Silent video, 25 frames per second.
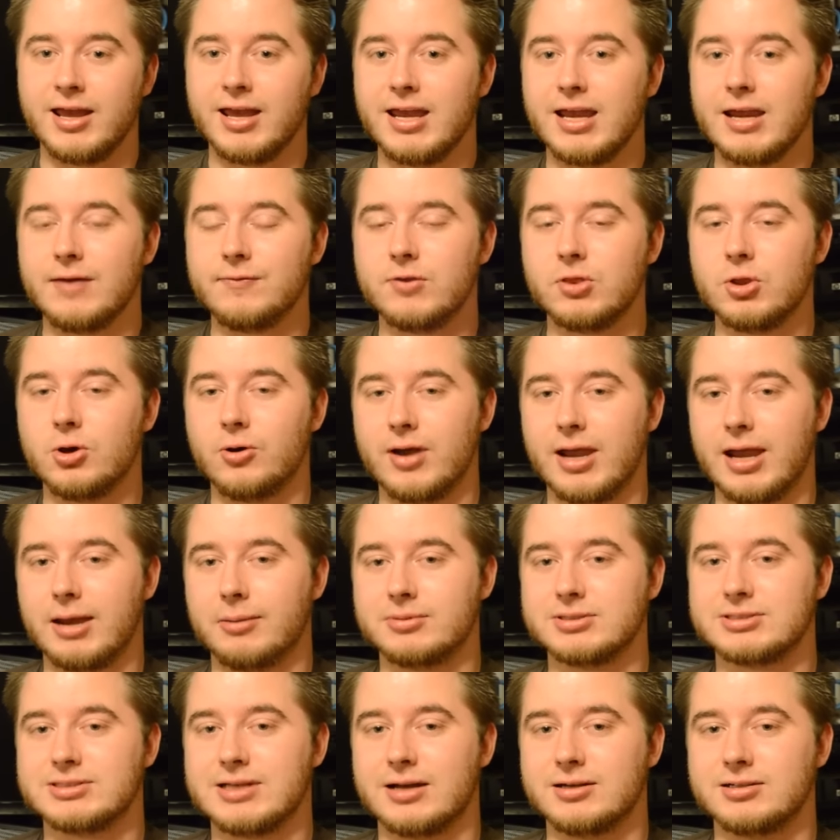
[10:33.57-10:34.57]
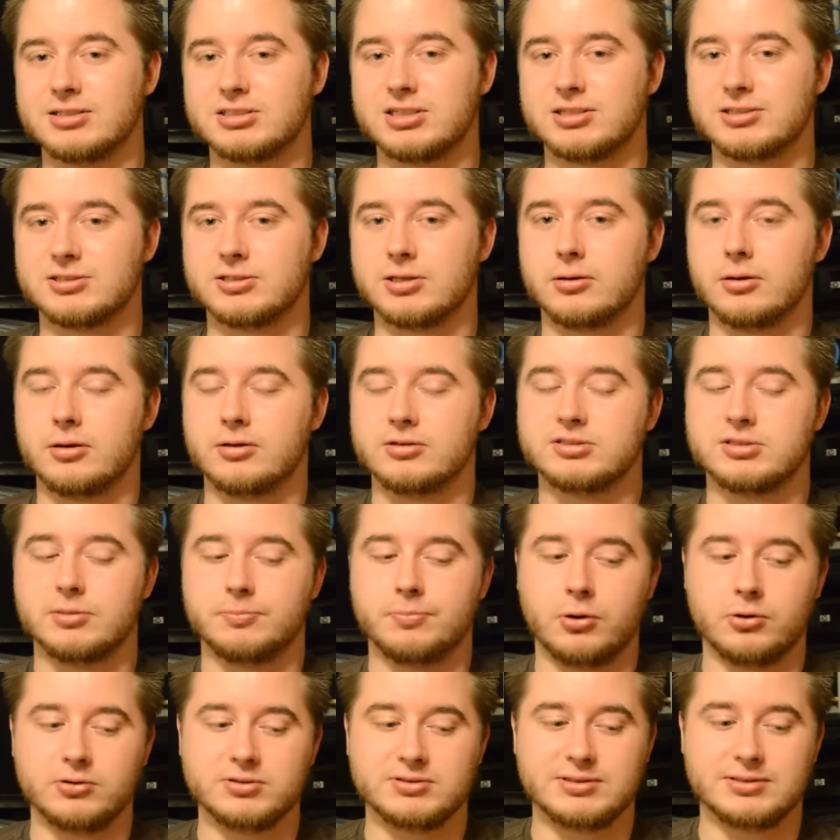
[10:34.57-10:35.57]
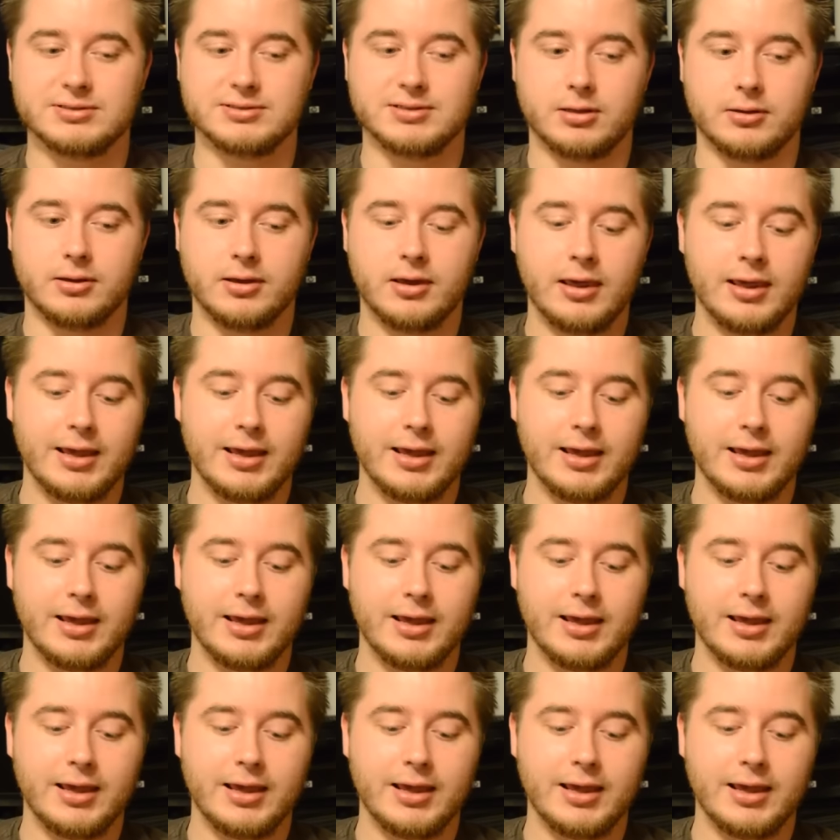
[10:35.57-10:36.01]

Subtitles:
Even though Amazon is supposed to